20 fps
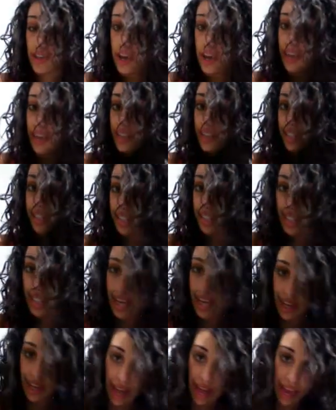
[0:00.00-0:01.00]
hair looks
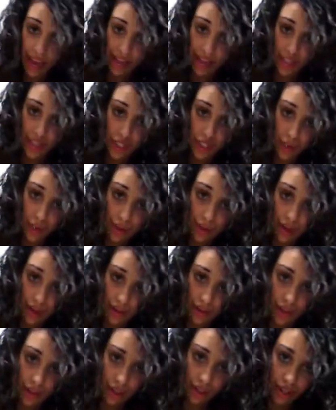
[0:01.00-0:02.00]
like. I do have
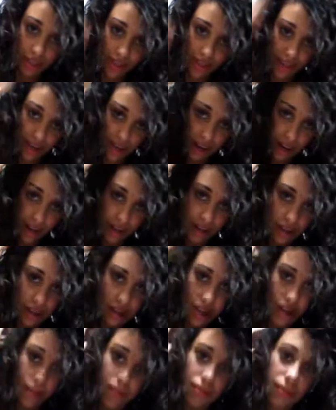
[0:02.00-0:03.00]
curly hair,
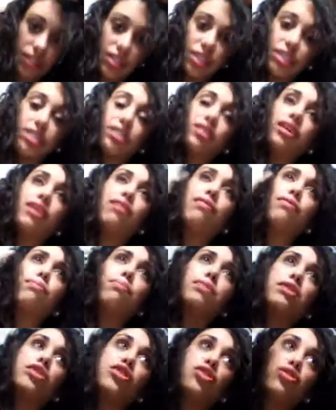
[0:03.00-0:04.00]
but since I've
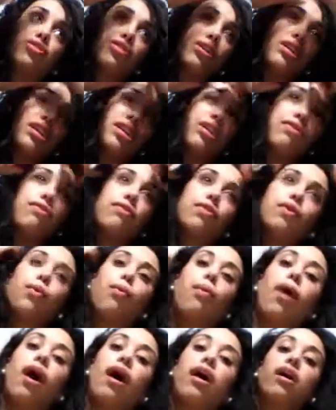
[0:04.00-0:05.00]
been straightening it for a
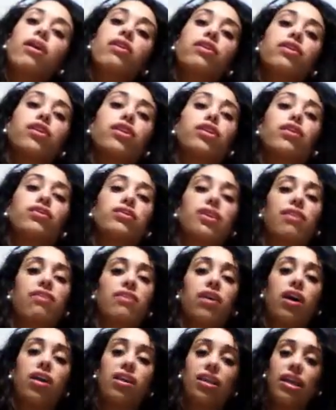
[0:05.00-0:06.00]
while, the curls have
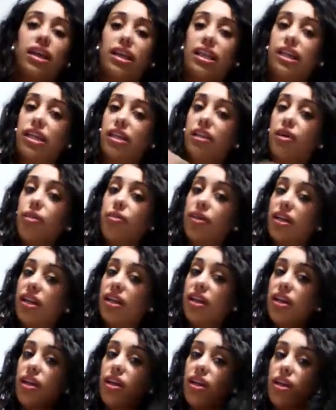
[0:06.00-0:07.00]
gone like a little bit
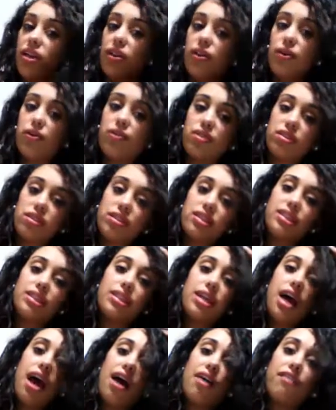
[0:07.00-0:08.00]
loose and
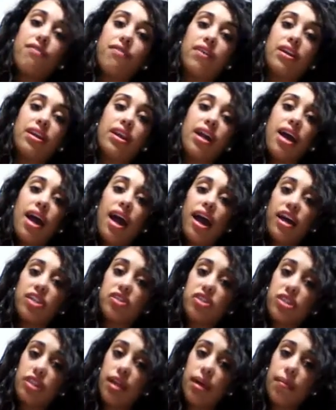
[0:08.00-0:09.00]
stuff, and I
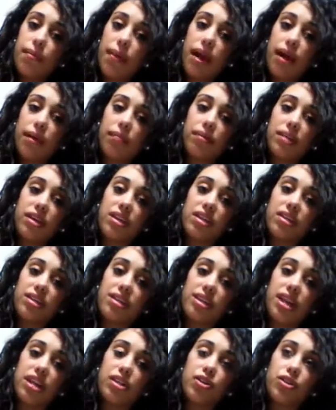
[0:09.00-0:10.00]
just came back because
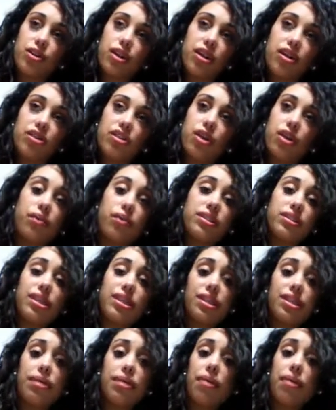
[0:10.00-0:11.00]
natural hair is always
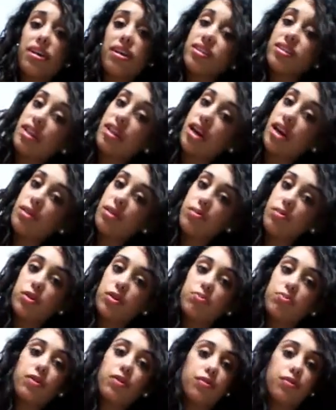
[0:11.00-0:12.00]
the best hair, the
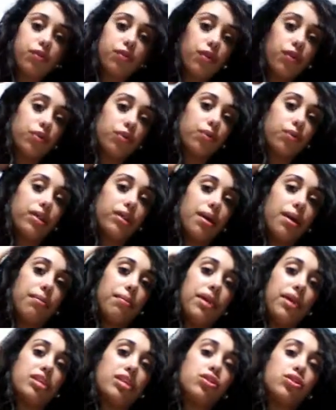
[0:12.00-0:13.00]
most beautiful, the one that
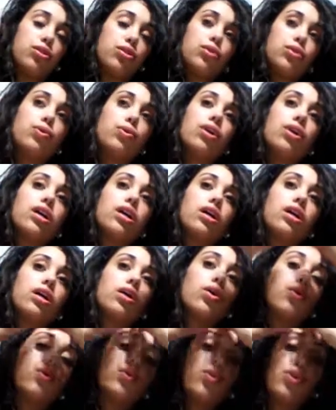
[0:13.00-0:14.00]
makes you
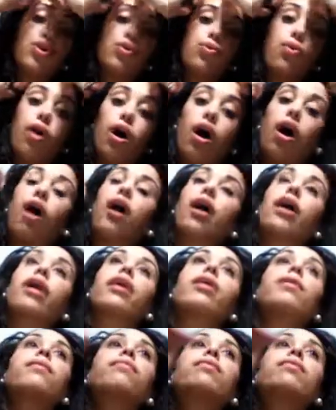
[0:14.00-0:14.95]
who you are.